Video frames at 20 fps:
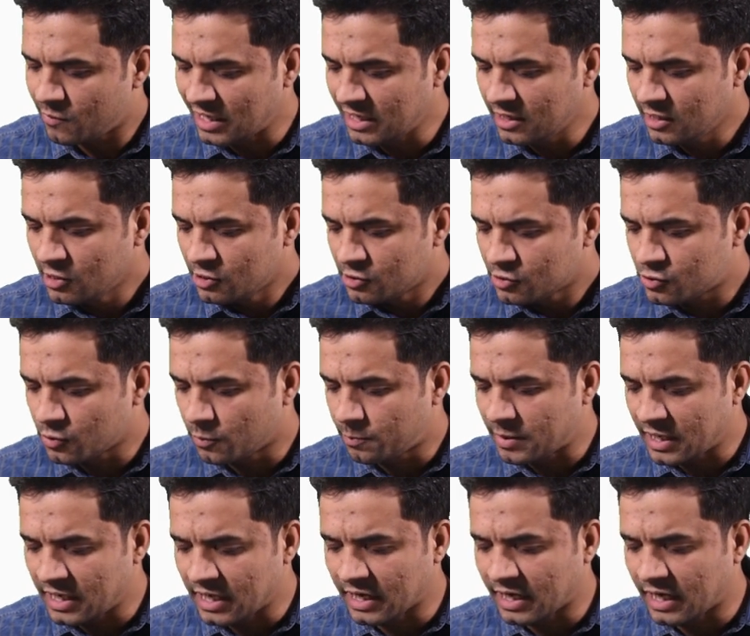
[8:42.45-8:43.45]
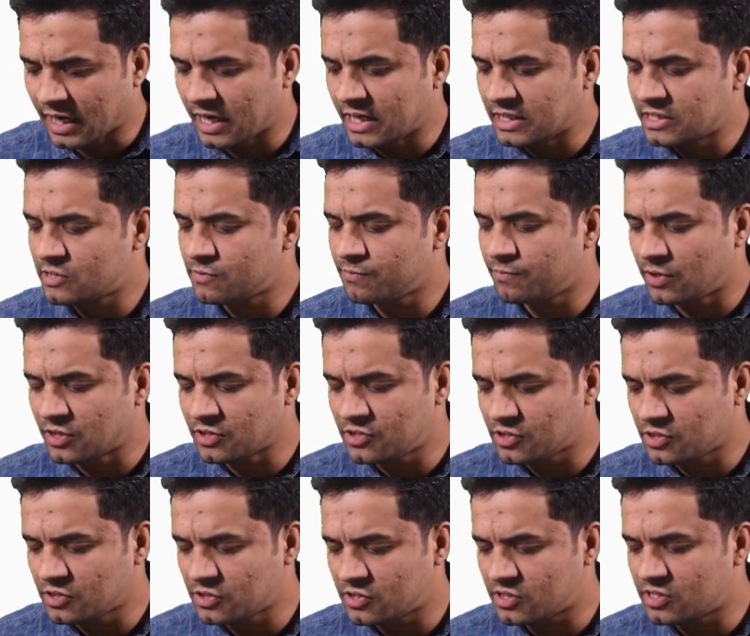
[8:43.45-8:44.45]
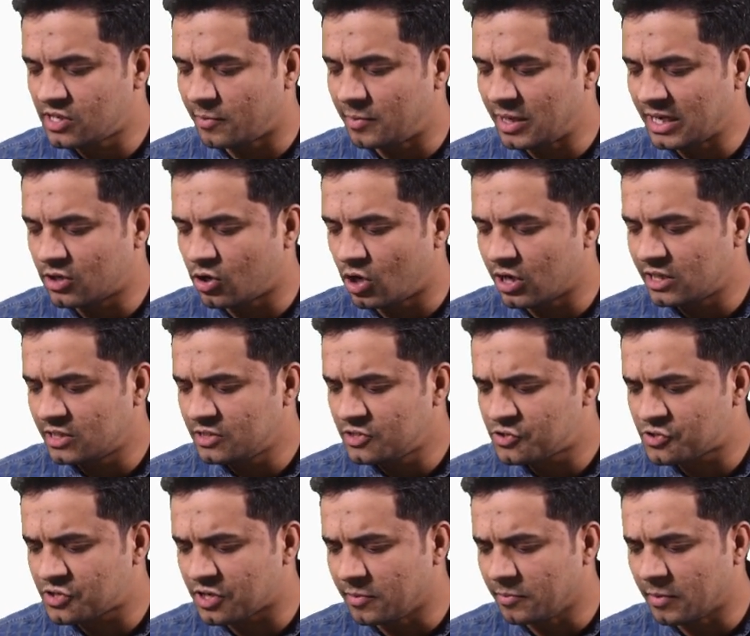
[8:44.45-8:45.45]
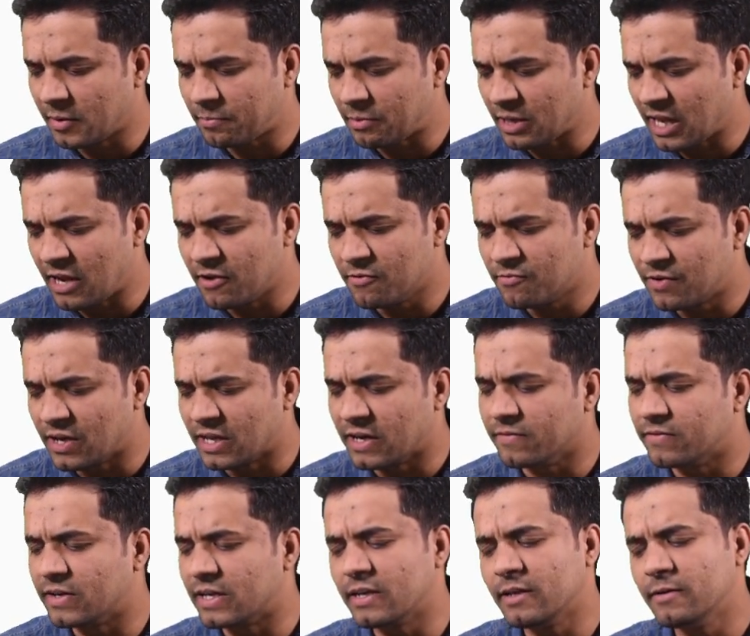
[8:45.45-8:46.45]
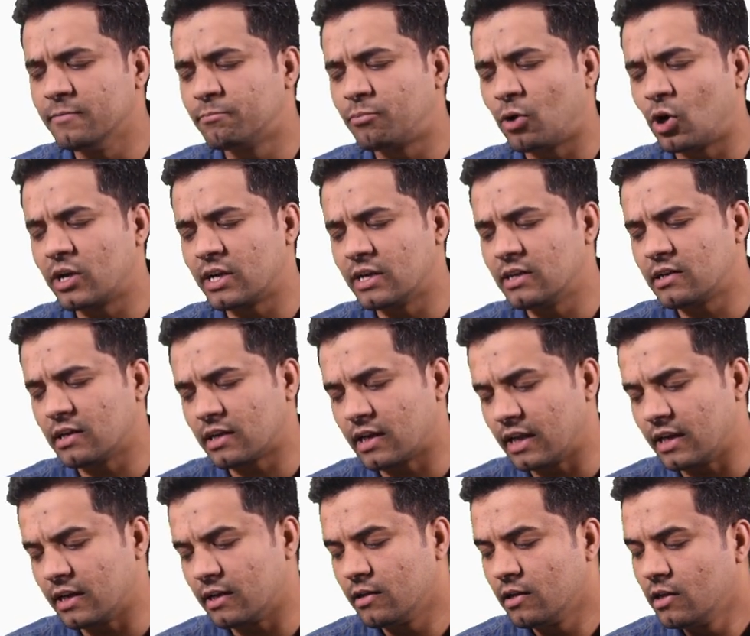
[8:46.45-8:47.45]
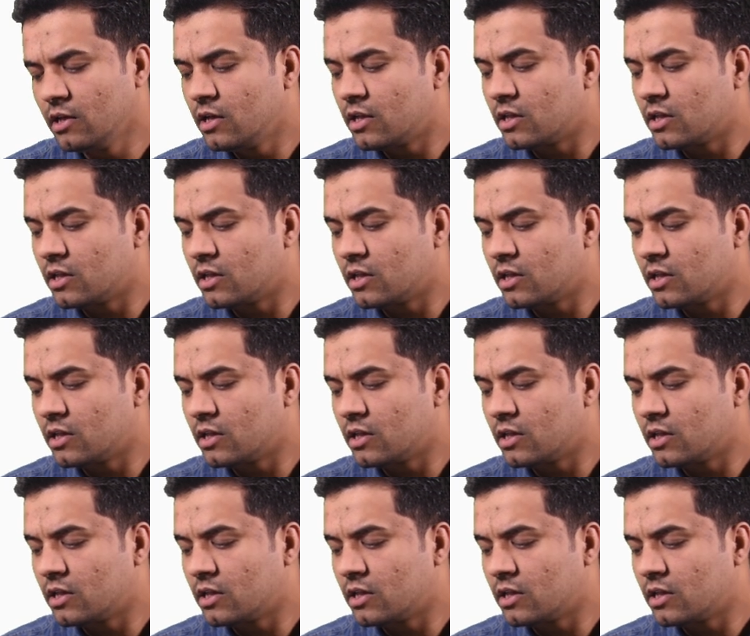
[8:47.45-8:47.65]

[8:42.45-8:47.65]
Well, so predicates, functions, double colon, stream API, very important again.